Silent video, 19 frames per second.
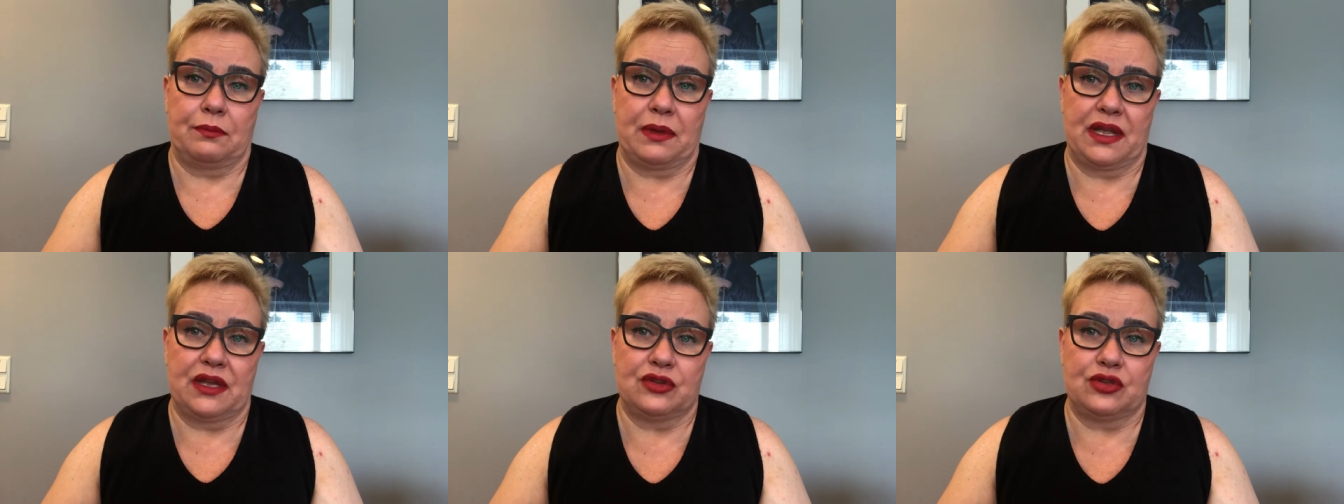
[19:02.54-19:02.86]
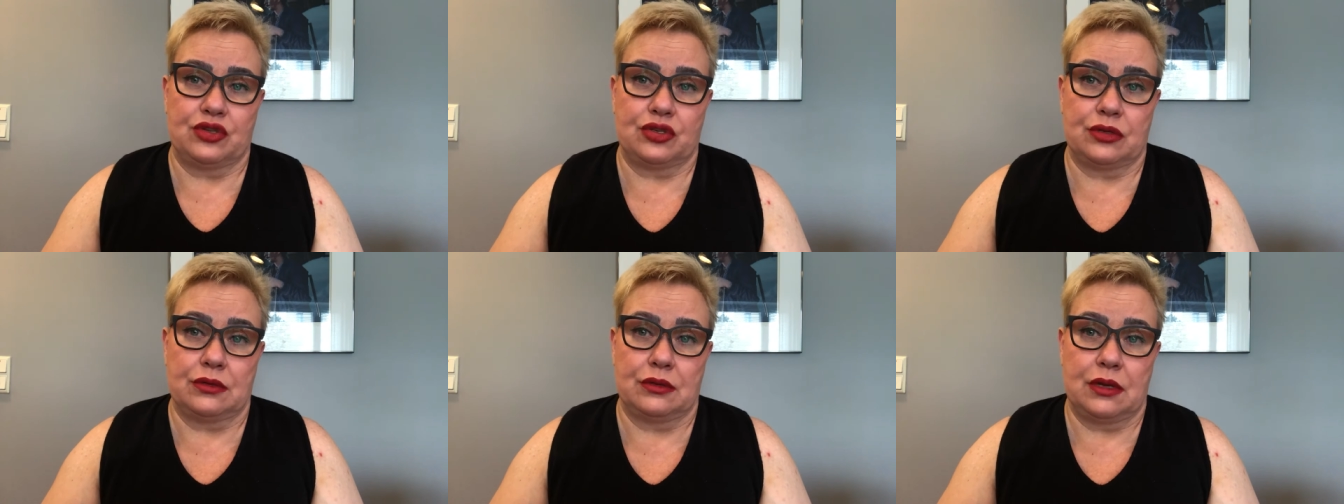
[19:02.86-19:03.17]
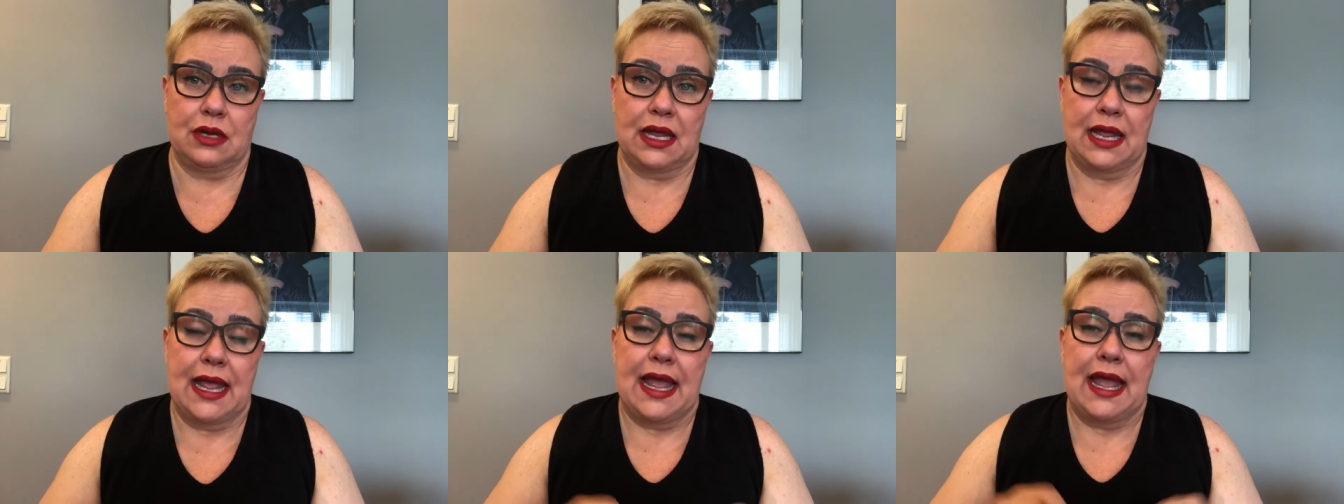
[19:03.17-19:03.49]

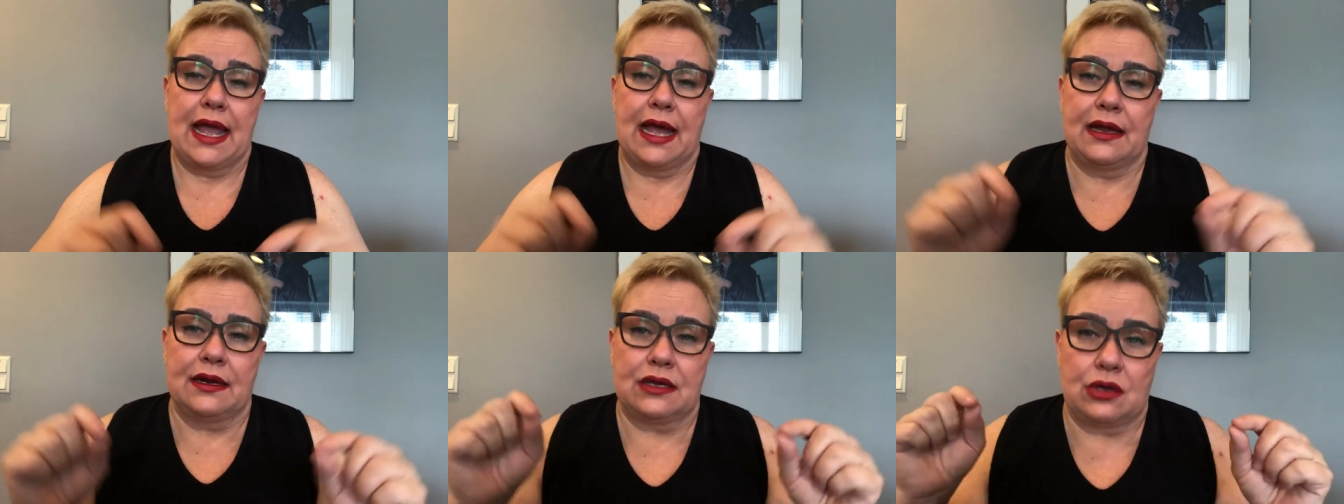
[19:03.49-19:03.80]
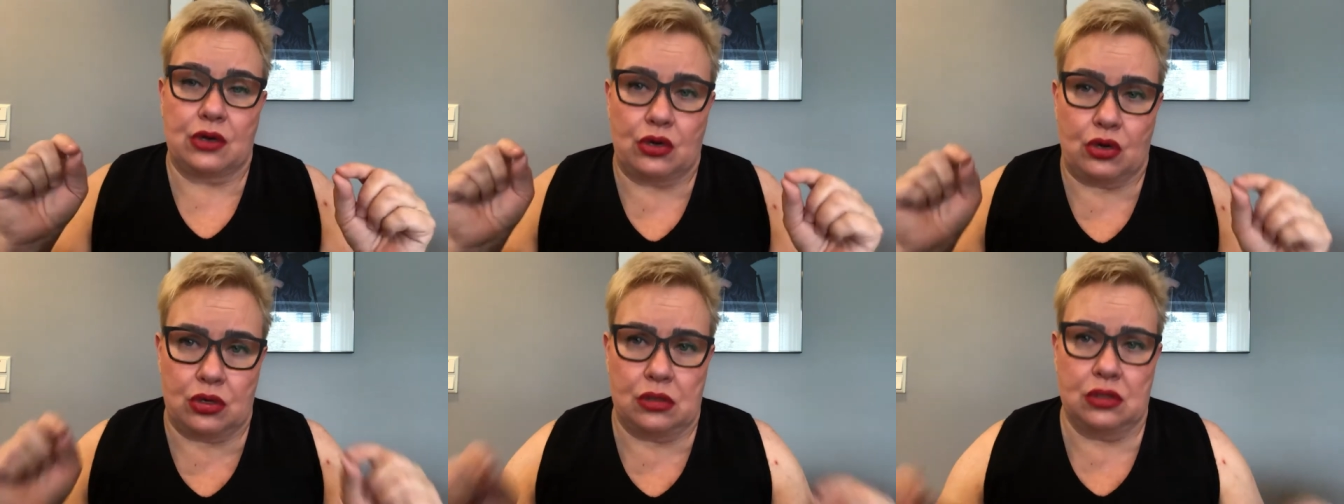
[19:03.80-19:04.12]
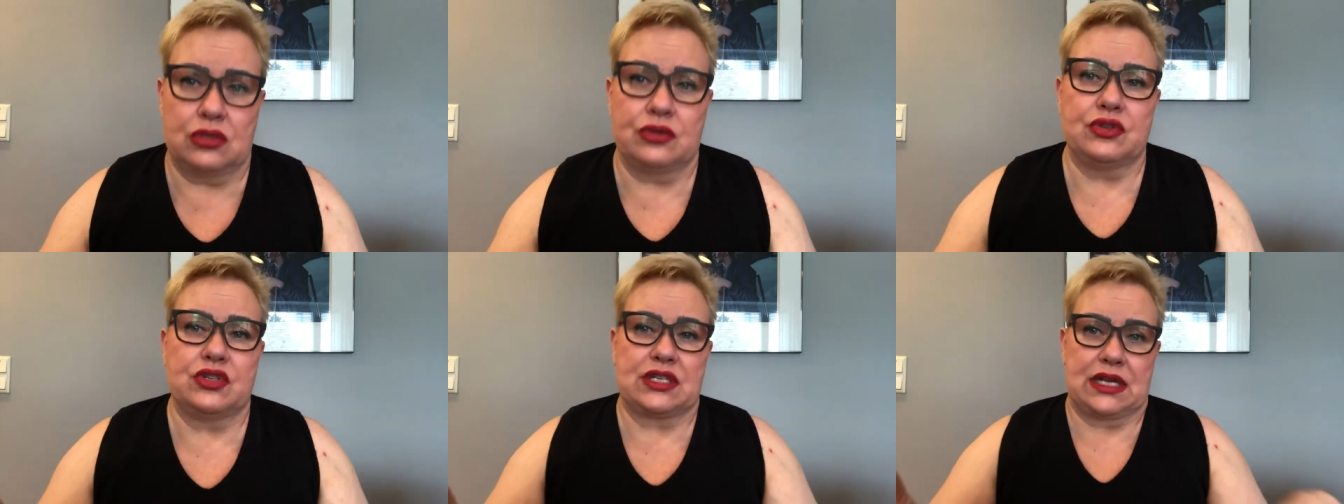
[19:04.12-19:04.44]
patient, and
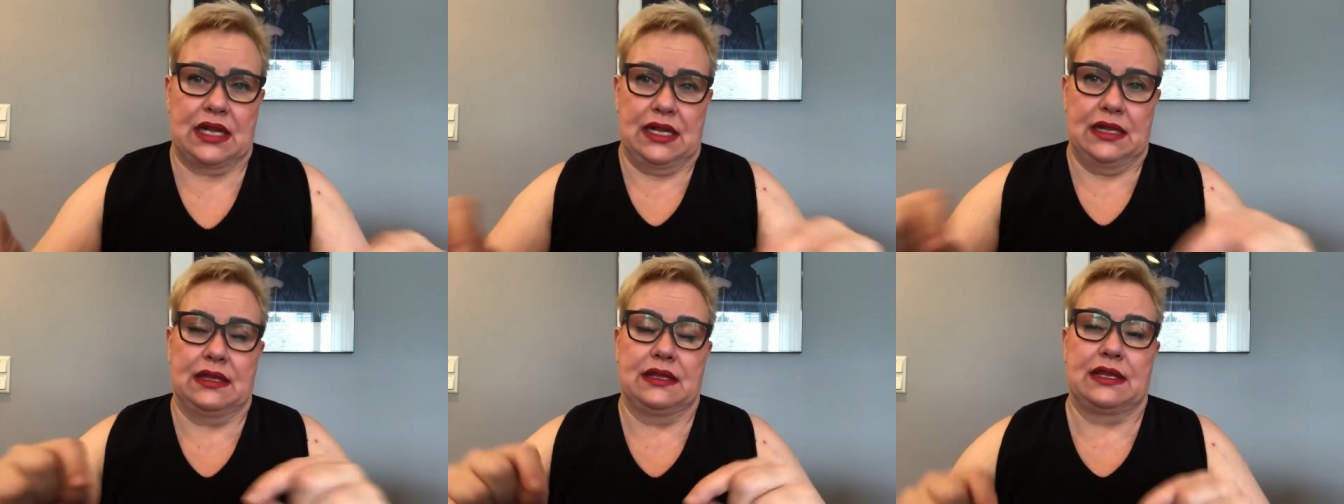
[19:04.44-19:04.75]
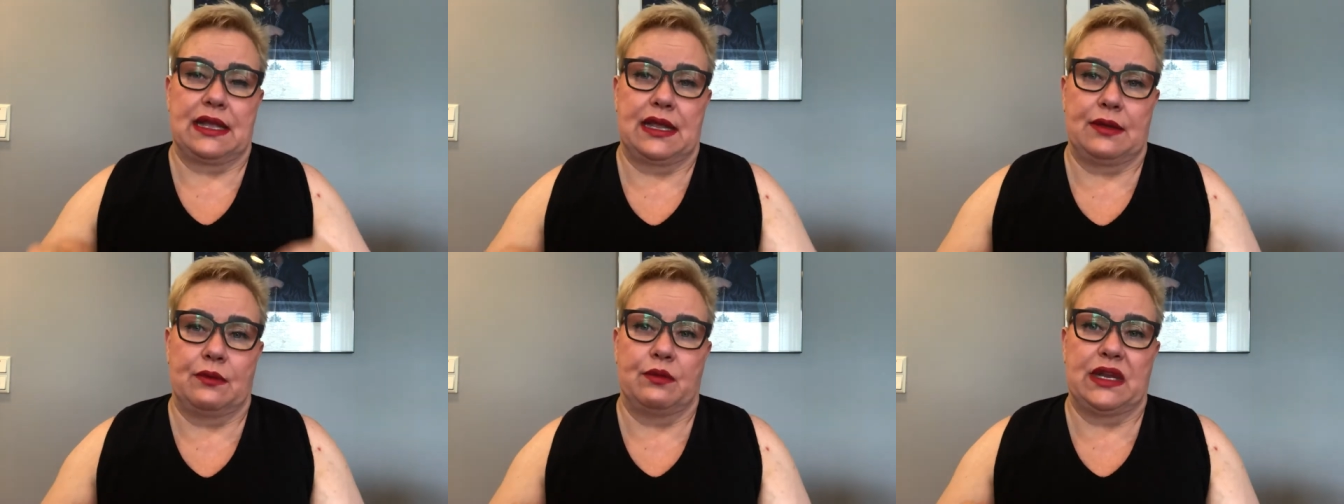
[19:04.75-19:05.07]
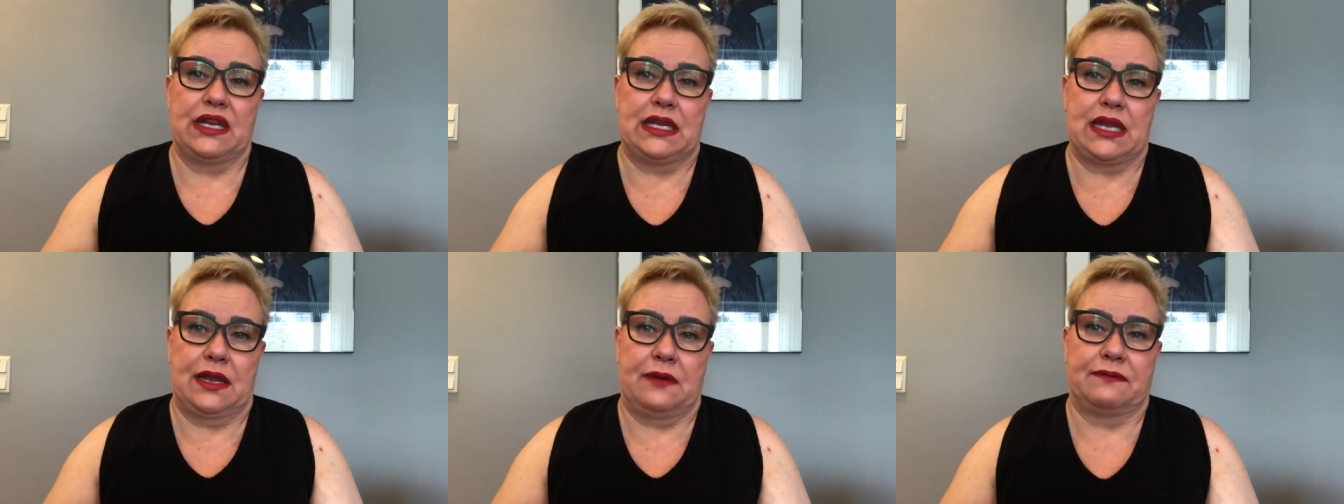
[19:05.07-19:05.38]
consulting
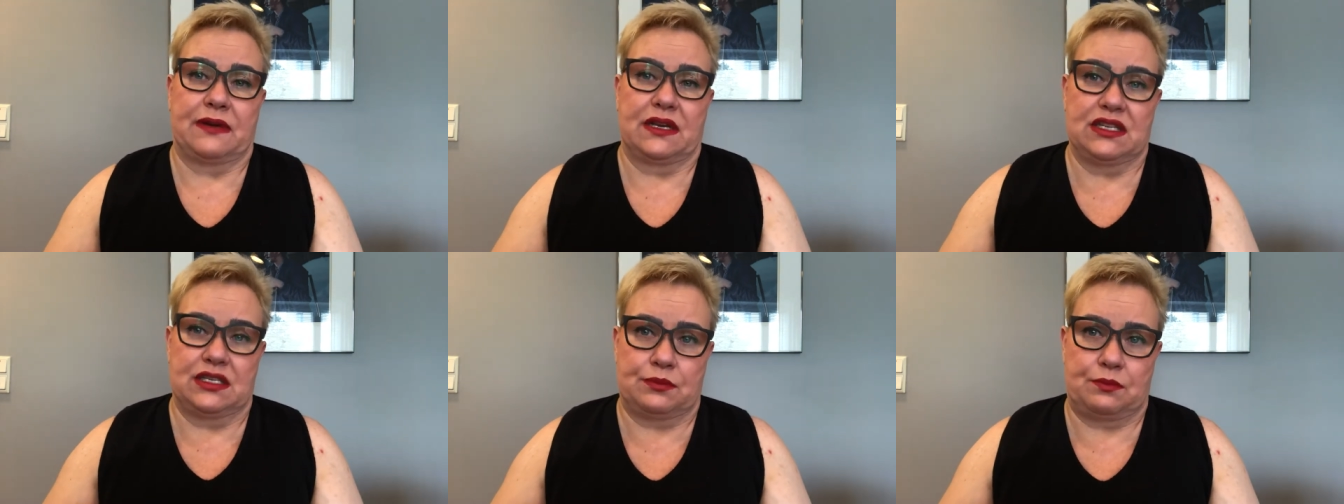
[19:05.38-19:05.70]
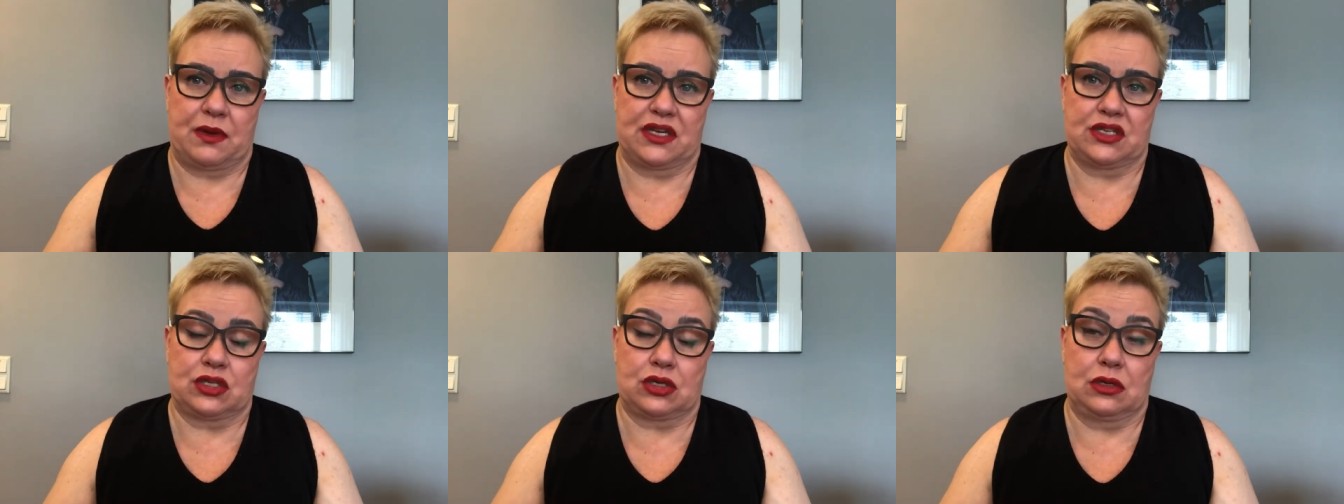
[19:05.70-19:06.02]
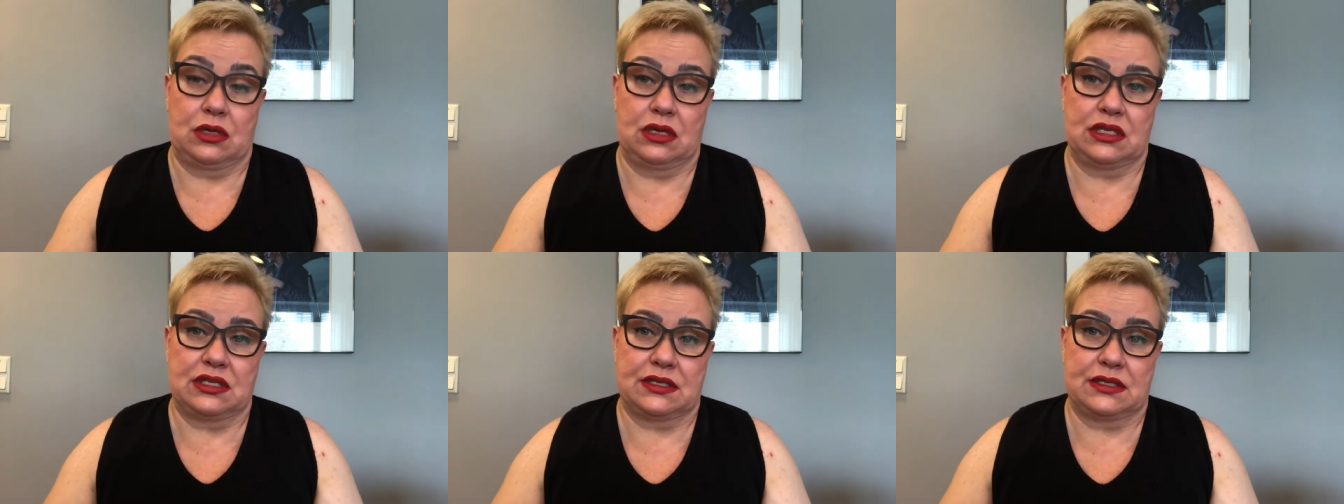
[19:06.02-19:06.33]
with different
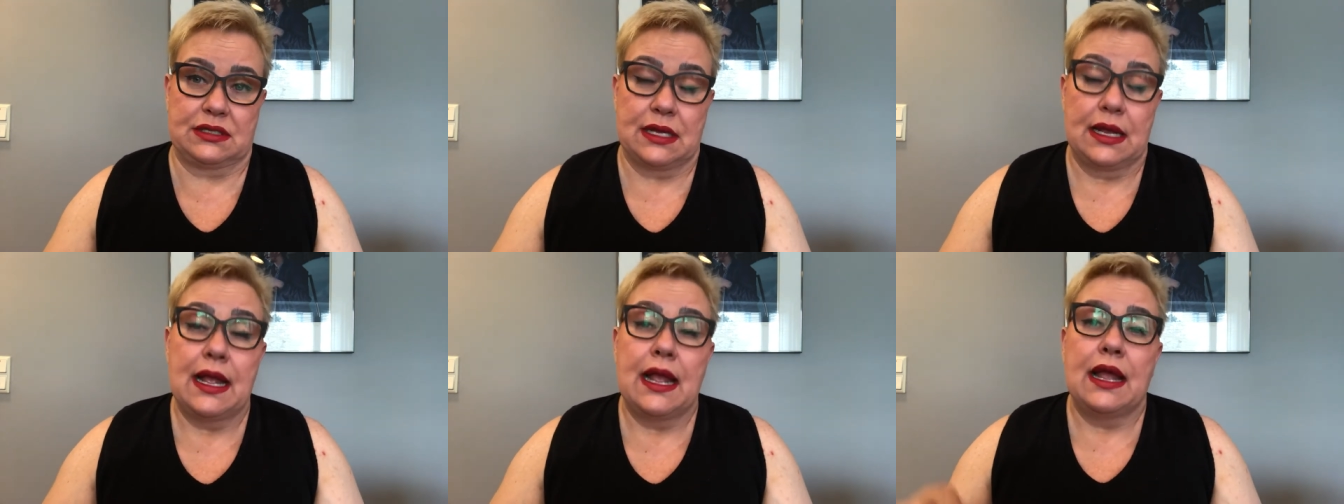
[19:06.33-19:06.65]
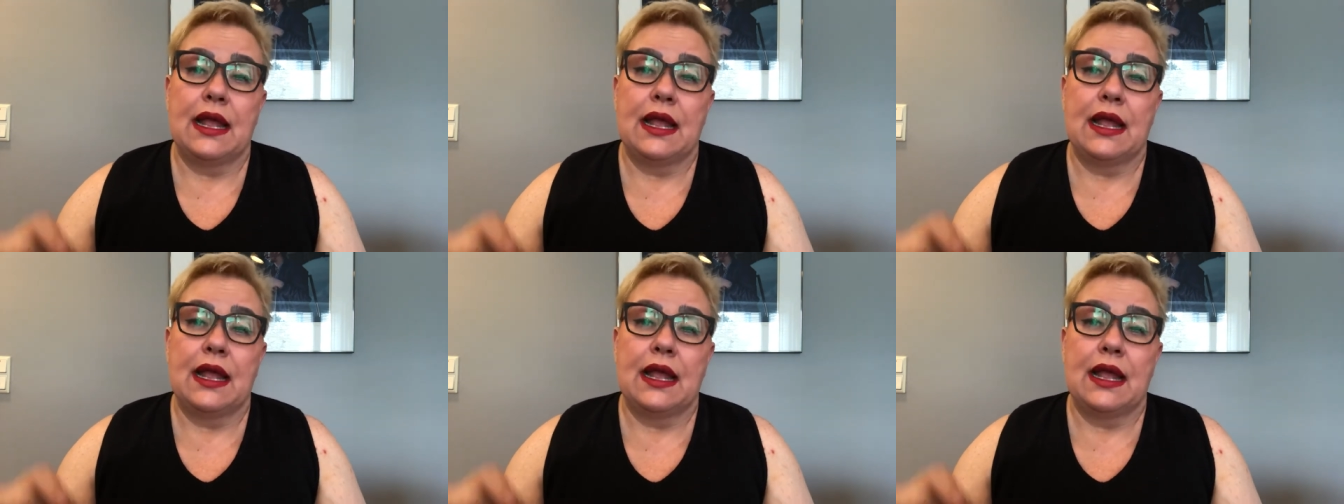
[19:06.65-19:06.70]
specialists